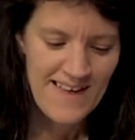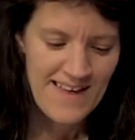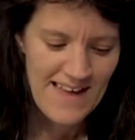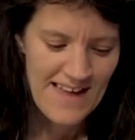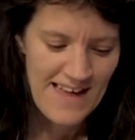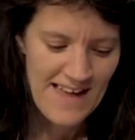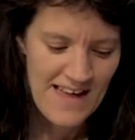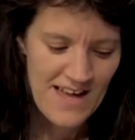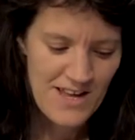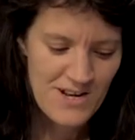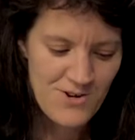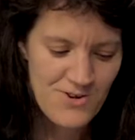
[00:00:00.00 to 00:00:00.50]

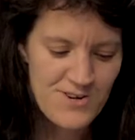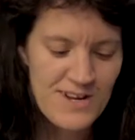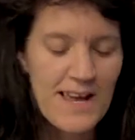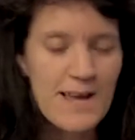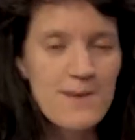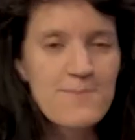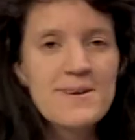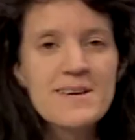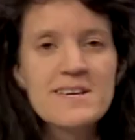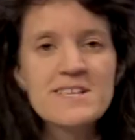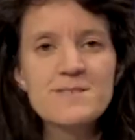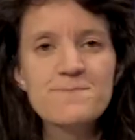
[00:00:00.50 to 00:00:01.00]
and her
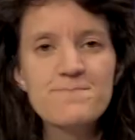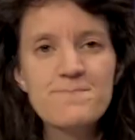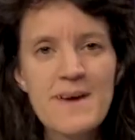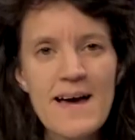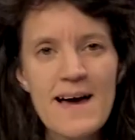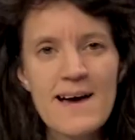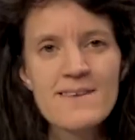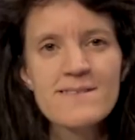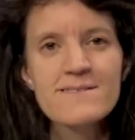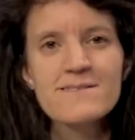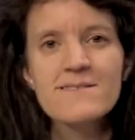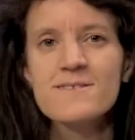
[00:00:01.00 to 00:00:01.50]
name is
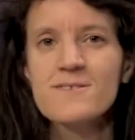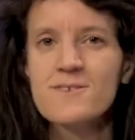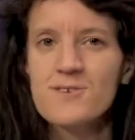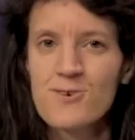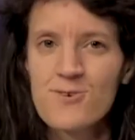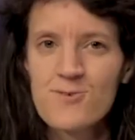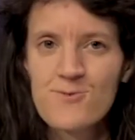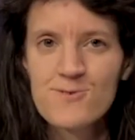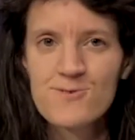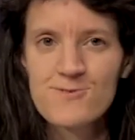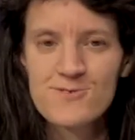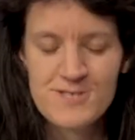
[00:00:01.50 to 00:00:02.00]
Beth
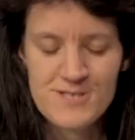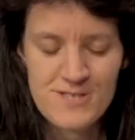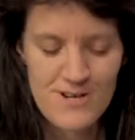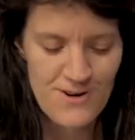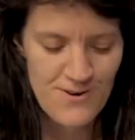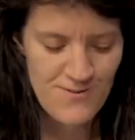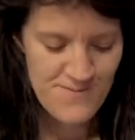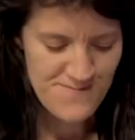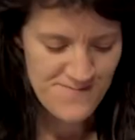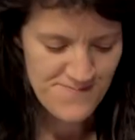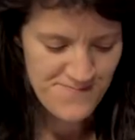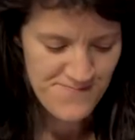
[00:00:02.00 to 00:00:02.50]

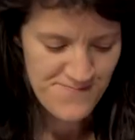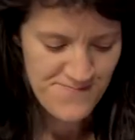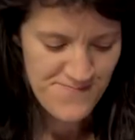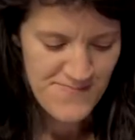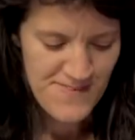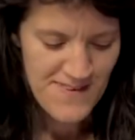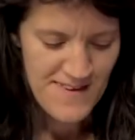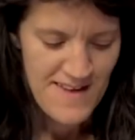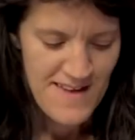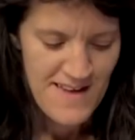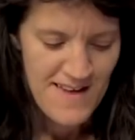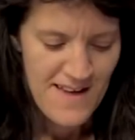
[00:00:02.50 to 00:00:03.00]
Caruso.
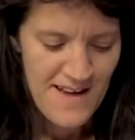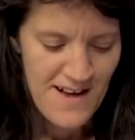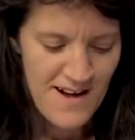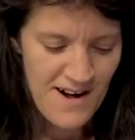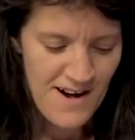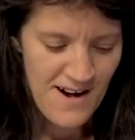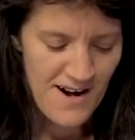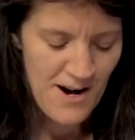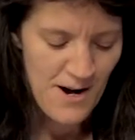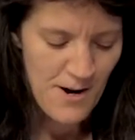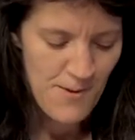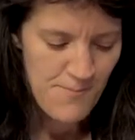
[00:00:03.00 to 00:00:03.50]

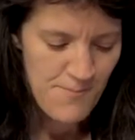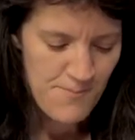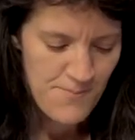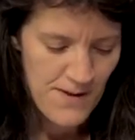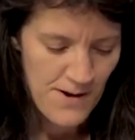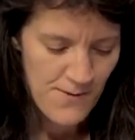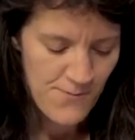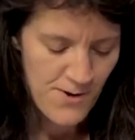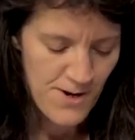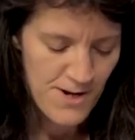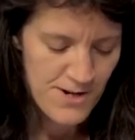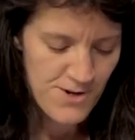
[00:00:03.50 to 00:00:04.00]
Um,
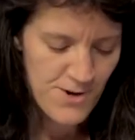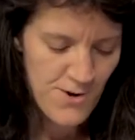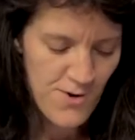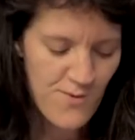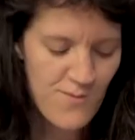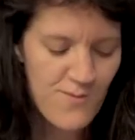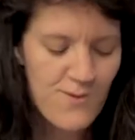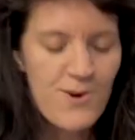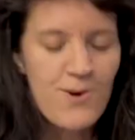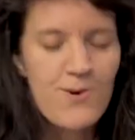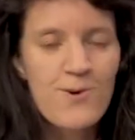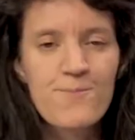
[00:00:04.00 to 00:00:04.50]
I want to go
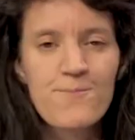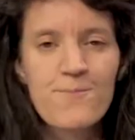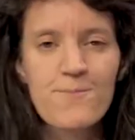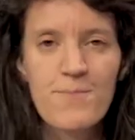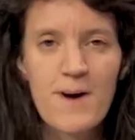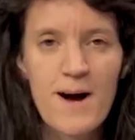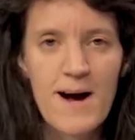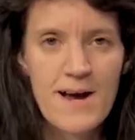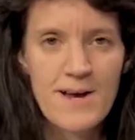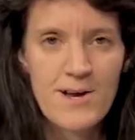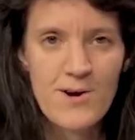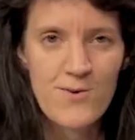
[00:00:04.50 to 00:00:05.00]
over her
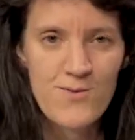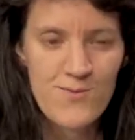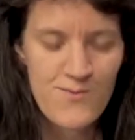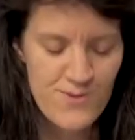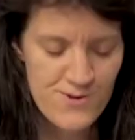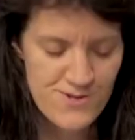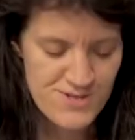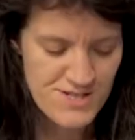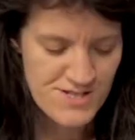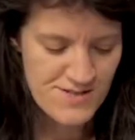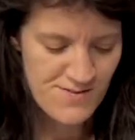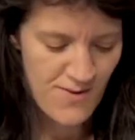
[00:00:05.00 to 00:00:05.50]
bio
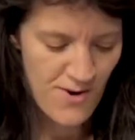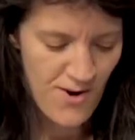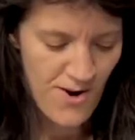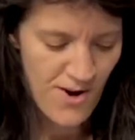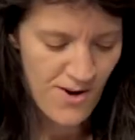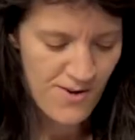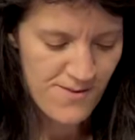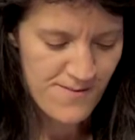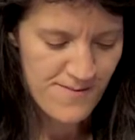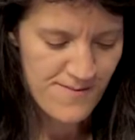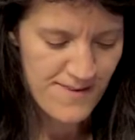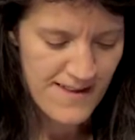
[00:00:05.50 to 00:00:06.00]
first of
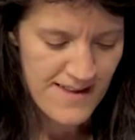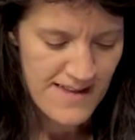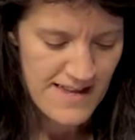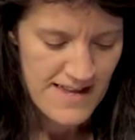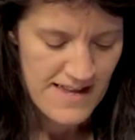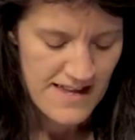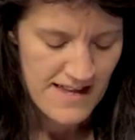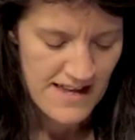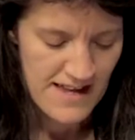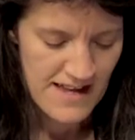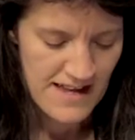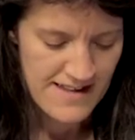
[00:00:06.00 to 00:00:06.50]
all,
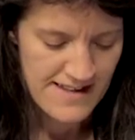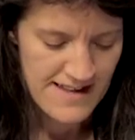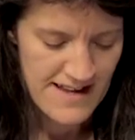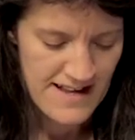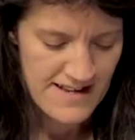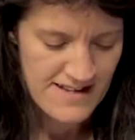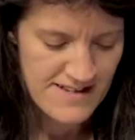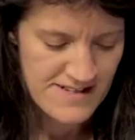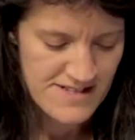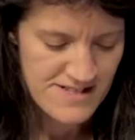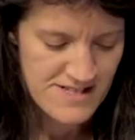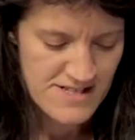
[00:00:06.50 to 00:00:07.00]
and that
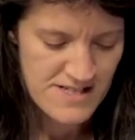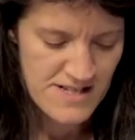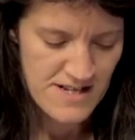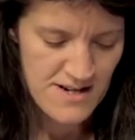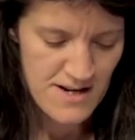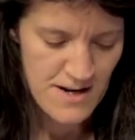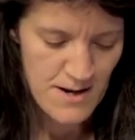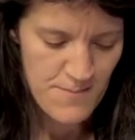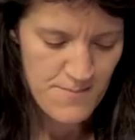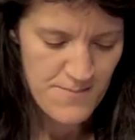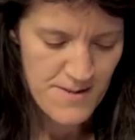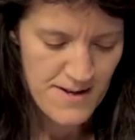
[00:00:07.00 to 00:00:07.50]
is
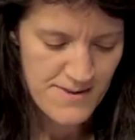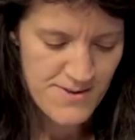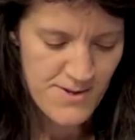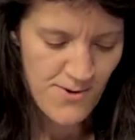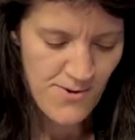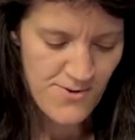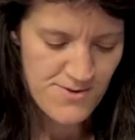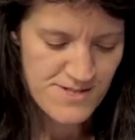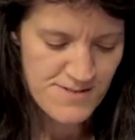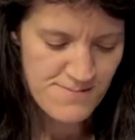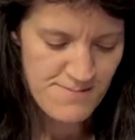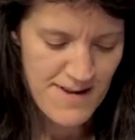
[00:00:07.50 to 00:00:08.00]
uh, Beth
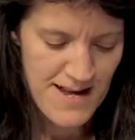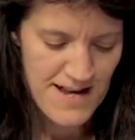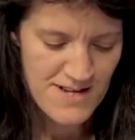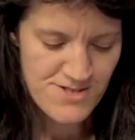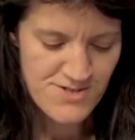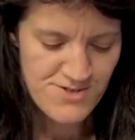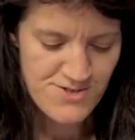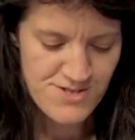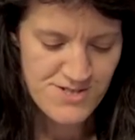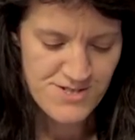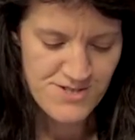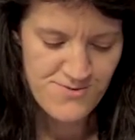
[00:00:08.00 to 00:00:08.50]
holds a
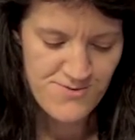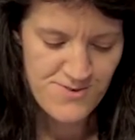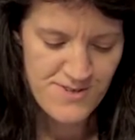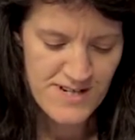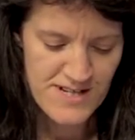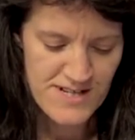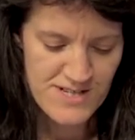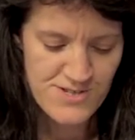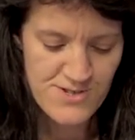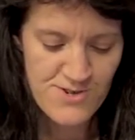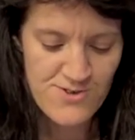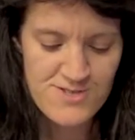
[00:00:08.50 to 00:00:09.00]
master's degree
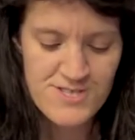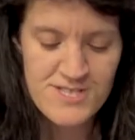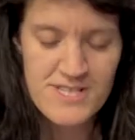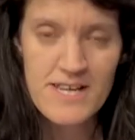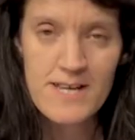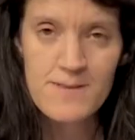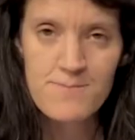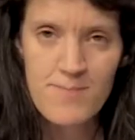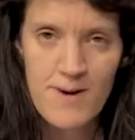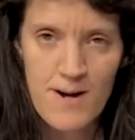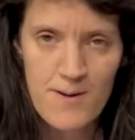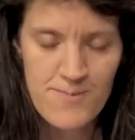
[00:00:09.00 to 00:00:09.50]
in nursing
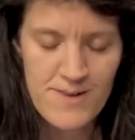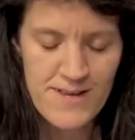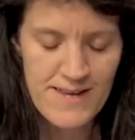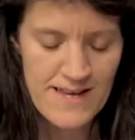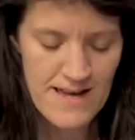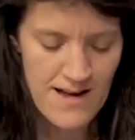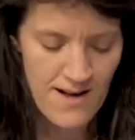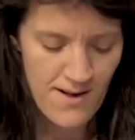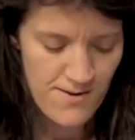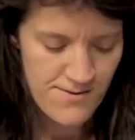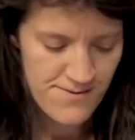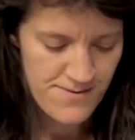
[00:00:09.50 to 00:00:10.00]
and public
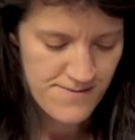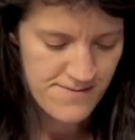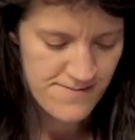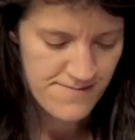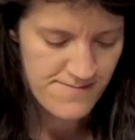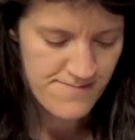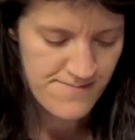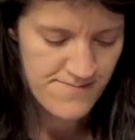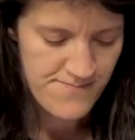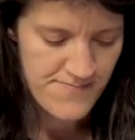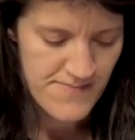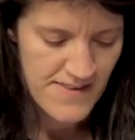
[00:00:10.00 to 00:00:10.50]
health.
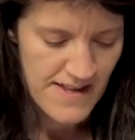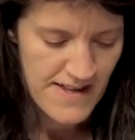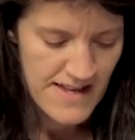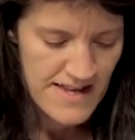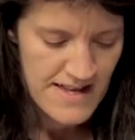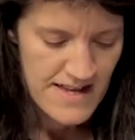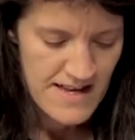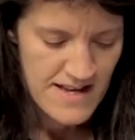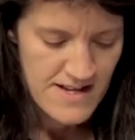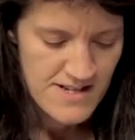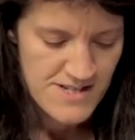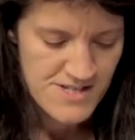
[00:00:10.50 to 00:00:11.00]

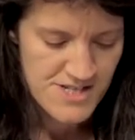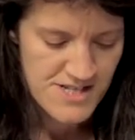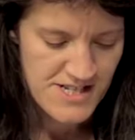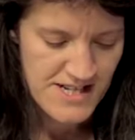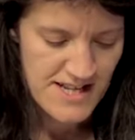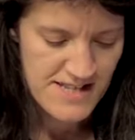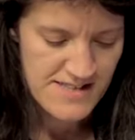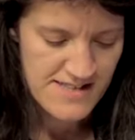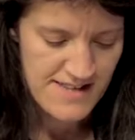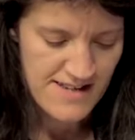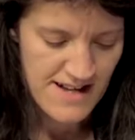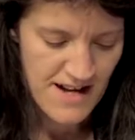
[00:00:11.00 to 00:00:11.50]
She
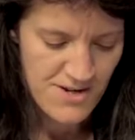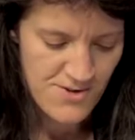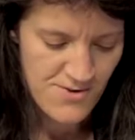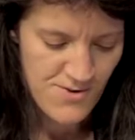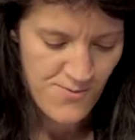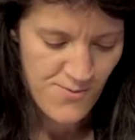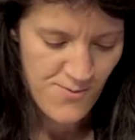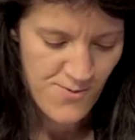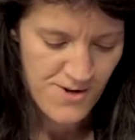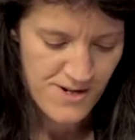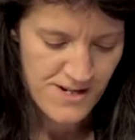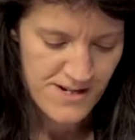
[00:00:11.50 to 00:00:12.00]
had the honor
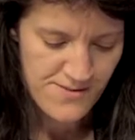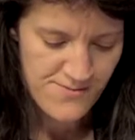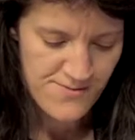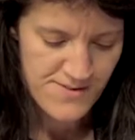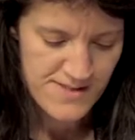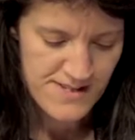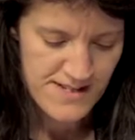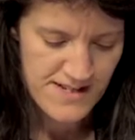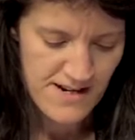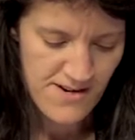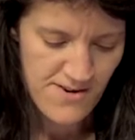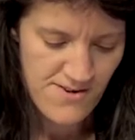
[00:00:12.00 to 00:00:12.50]
of working
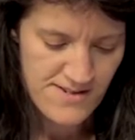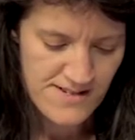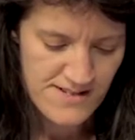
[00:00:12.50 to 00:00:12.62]
with Karen